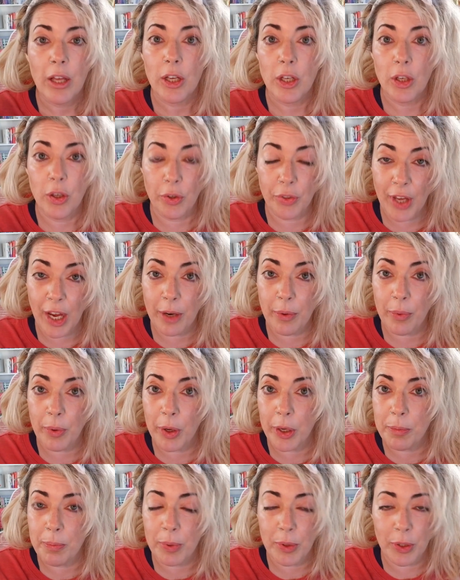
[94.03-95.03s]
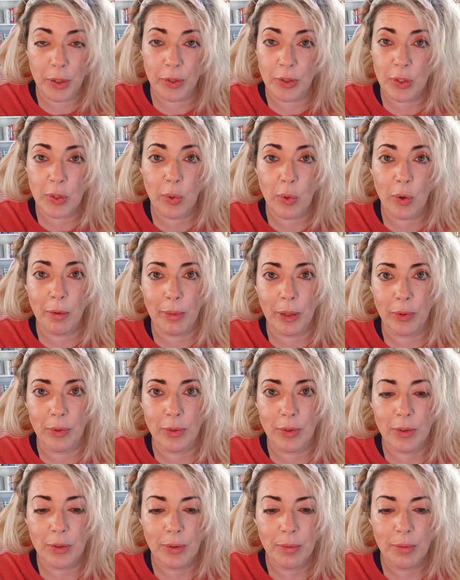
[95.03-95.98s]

Your thyroid produces hormones,